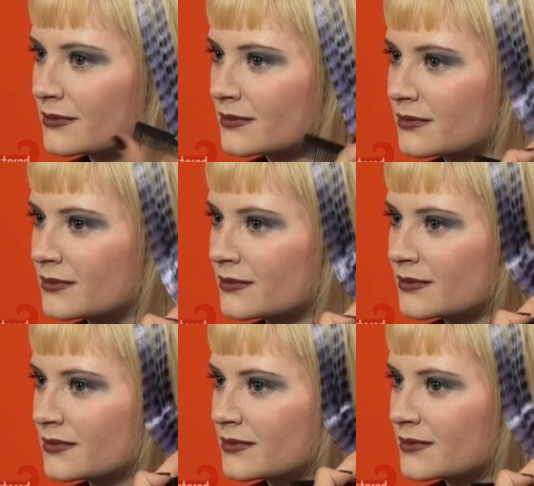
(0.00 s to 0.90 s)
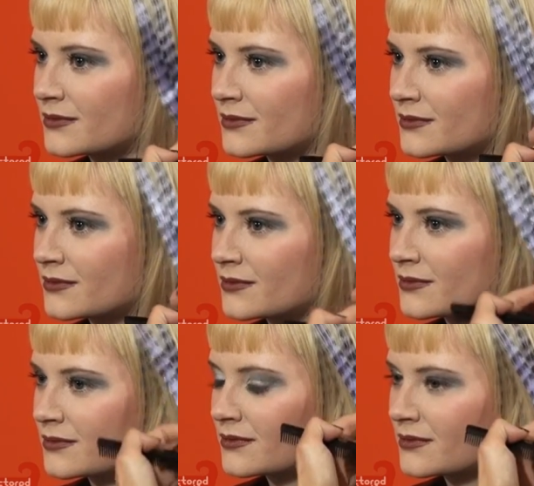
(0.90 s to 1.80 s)

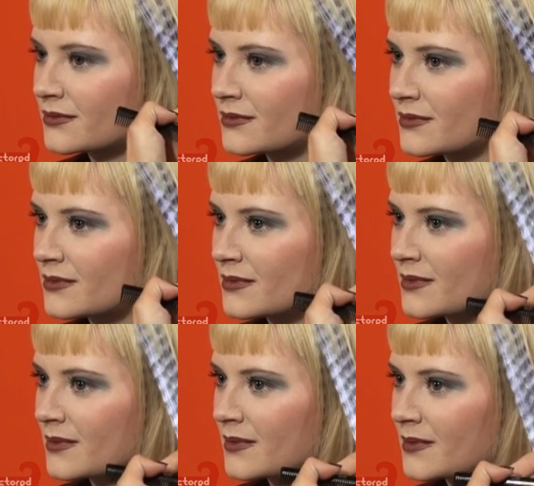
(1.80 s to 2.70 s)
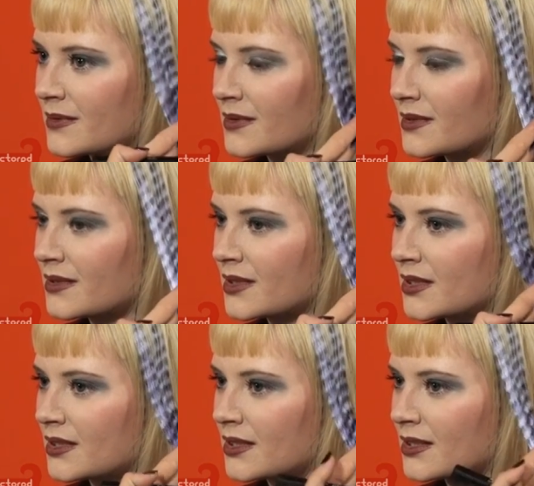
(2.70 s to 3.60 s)

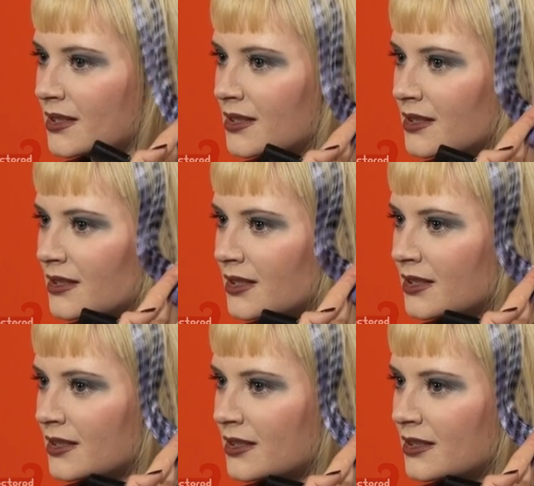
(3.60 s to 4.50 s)
(silence)